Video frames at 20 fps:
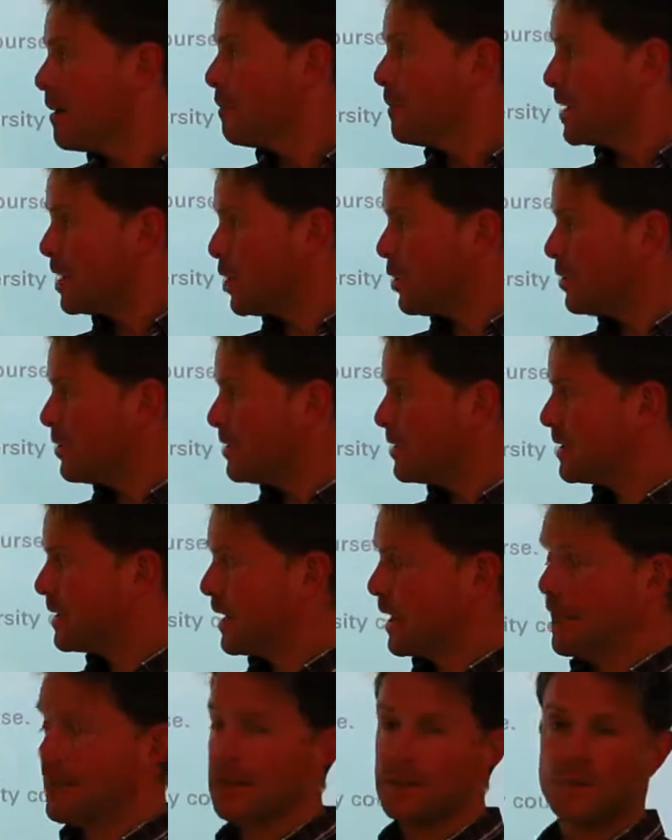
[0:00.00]
because
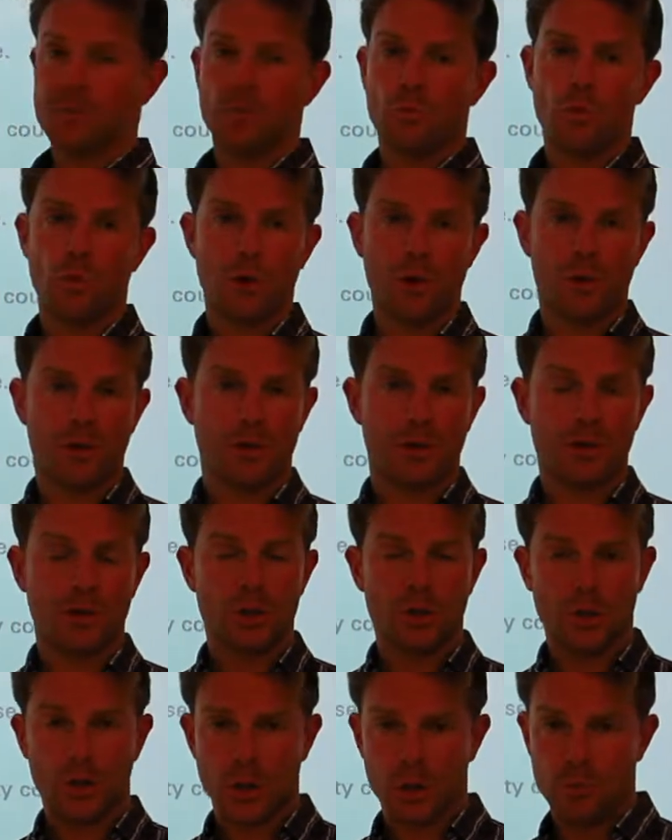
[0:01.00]
it's worth
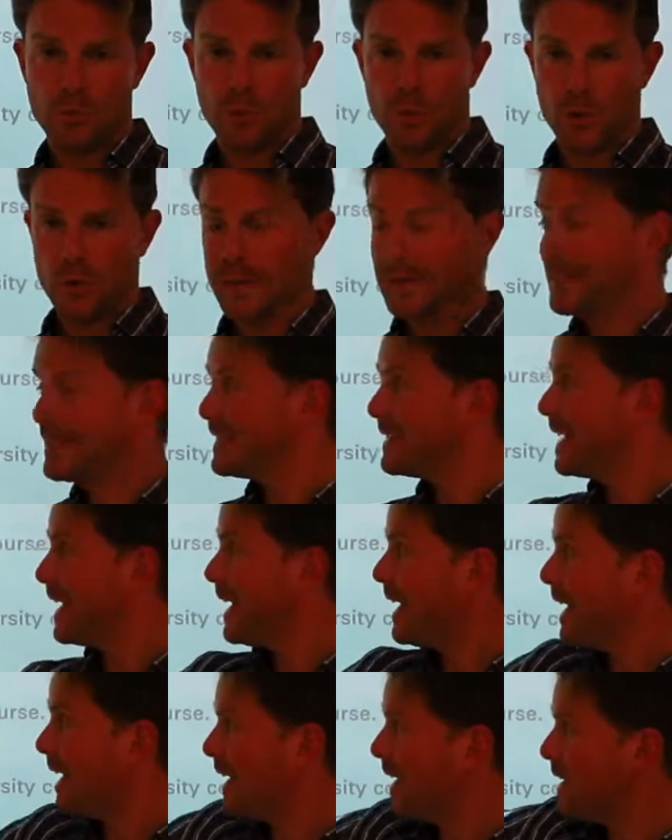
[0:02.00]
2 points.
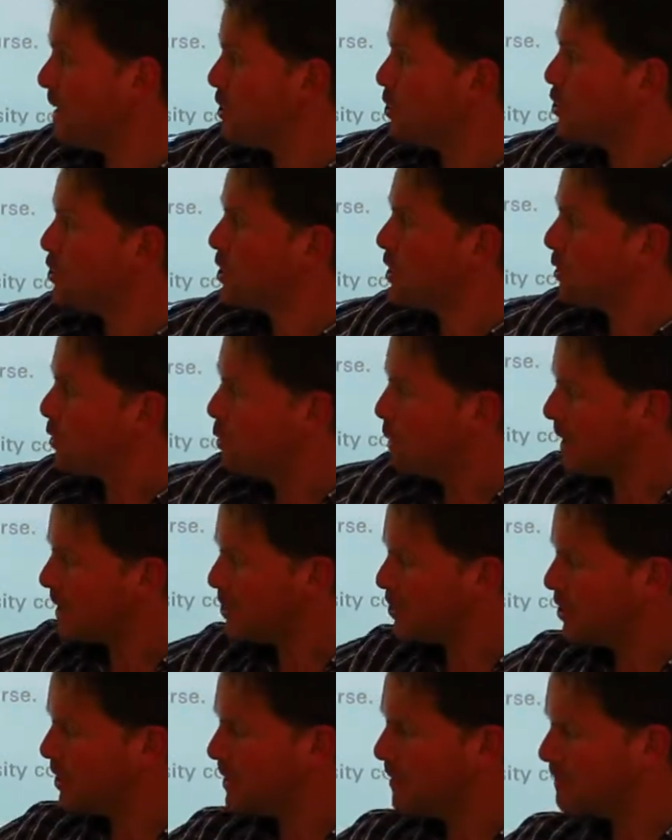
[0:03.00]
Each
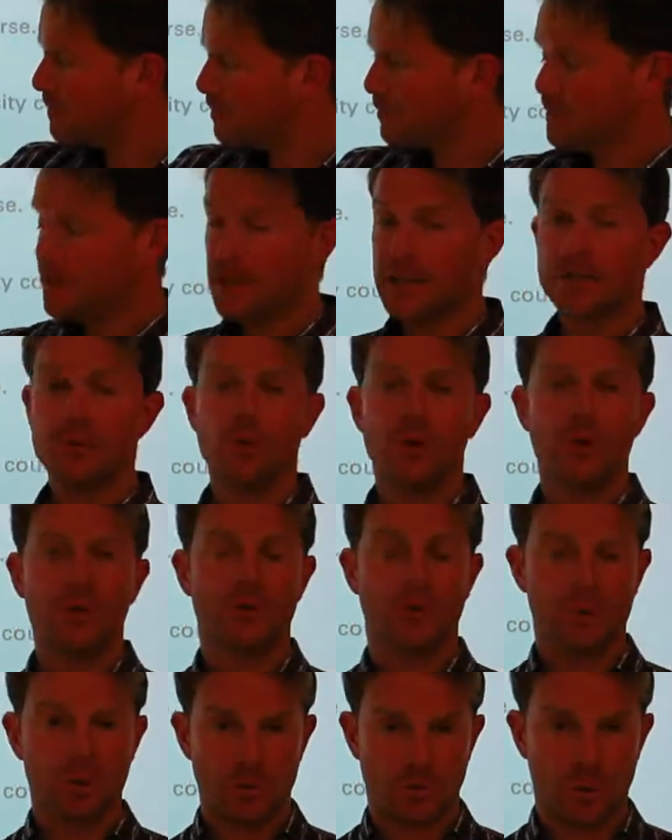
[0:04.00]
question is worth
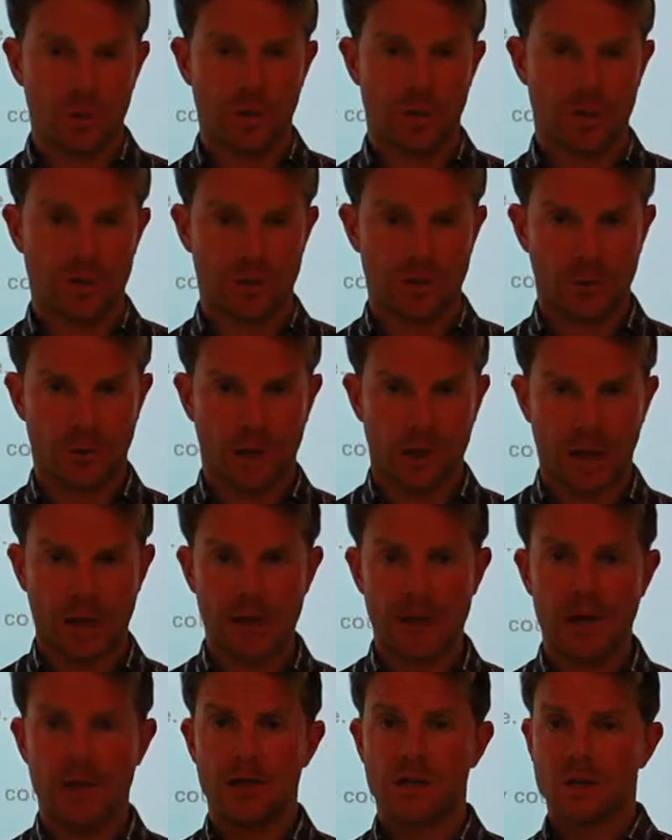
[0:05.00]
2 points,
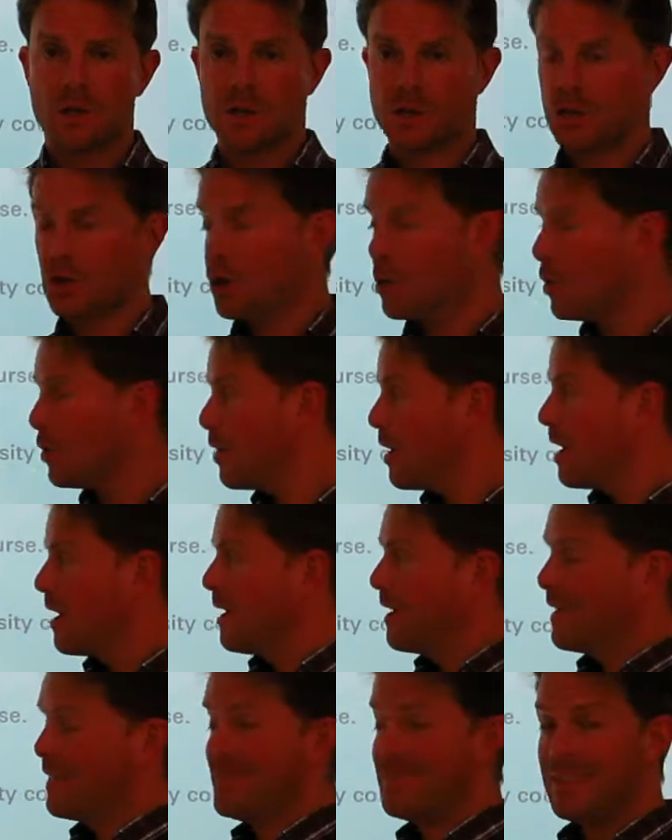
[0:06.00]
okay? So
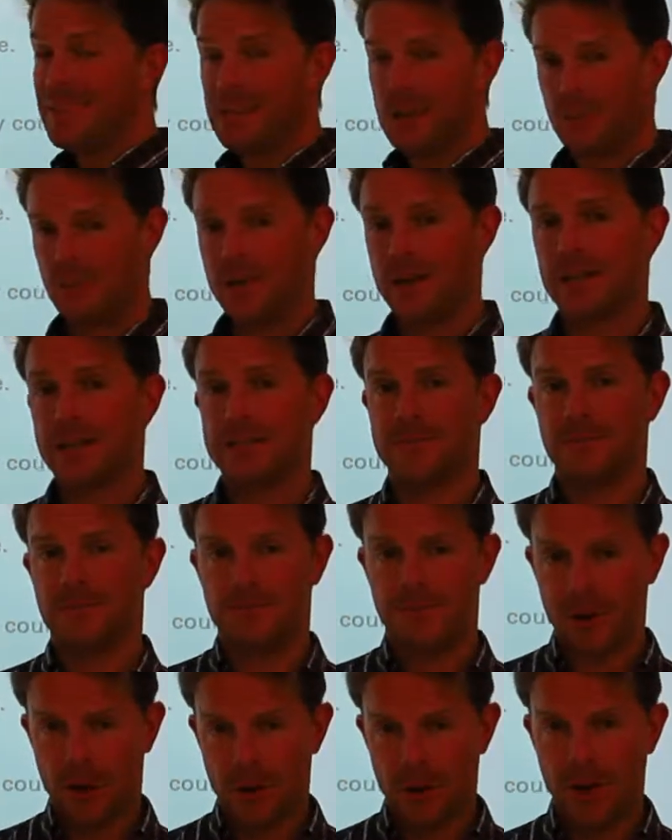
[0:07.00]
this one is
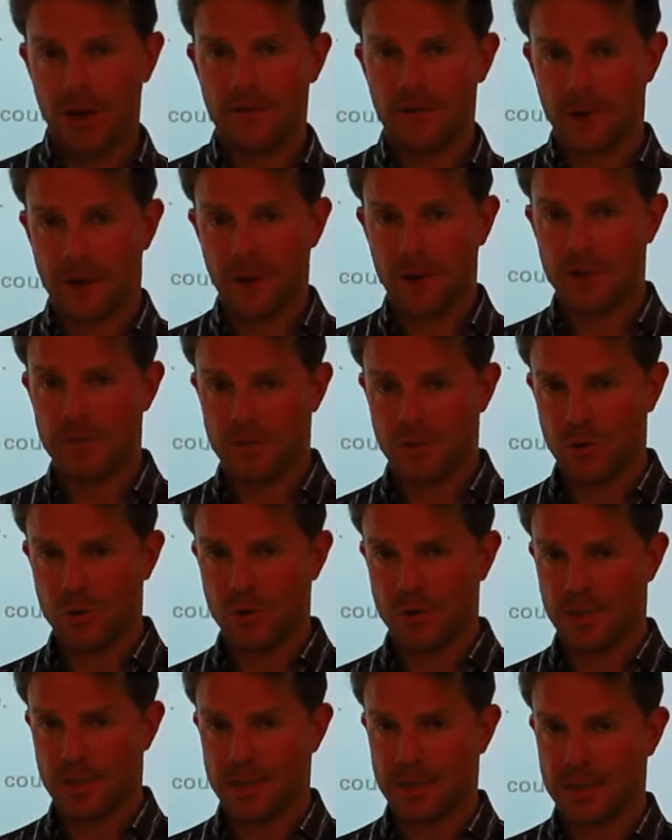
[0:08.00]
very, very
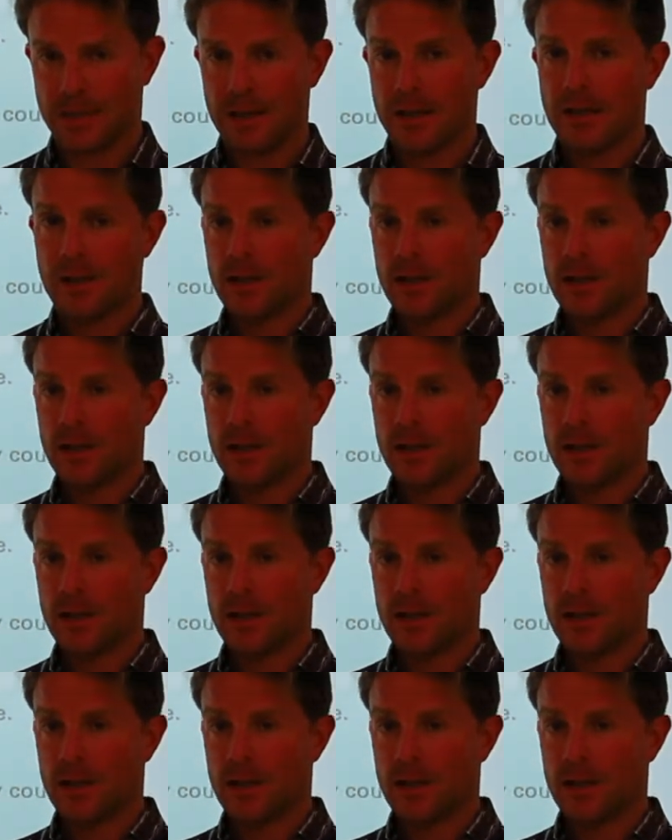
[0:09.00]
important.